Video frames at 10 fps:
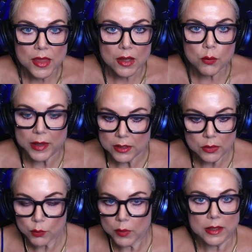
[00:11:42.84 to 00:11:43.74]
when
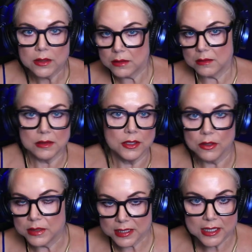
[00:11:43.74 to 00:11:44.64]
when
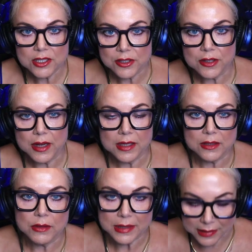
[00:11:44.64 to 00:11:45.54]
you're a teacher and
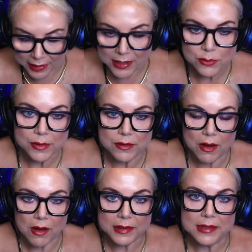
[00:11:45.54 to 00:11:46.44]
you engage with your
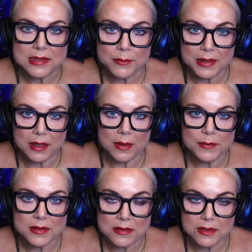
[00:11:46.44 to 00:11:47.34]
audience, it
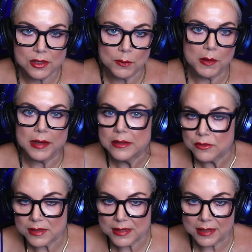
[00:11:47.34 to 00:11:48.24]
becomes super
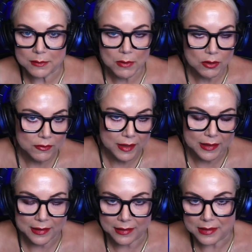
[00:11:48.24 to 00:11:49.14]
interesting and
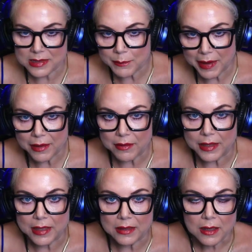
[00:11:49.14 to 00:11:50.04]
motivating and
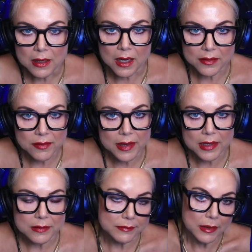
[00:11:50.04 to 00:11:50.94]
inspiring. And
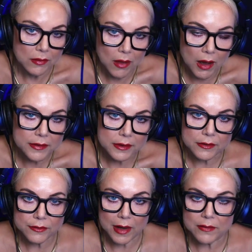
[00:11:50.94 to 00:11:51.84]
unlike a lot
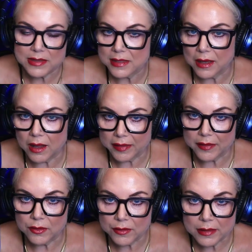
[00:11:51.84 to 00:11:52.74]
of, I would say,
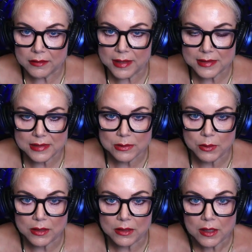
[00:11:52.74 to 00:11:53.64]
online learning classes
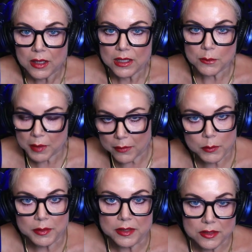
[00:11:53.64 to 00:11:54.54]
where you
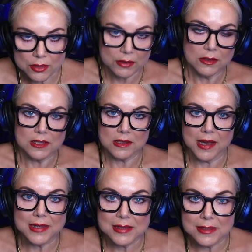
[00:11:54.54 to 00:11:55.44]
probably took those
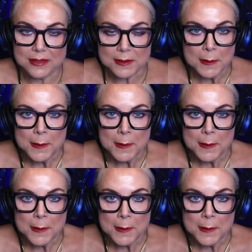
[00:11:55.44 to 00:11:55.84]
classes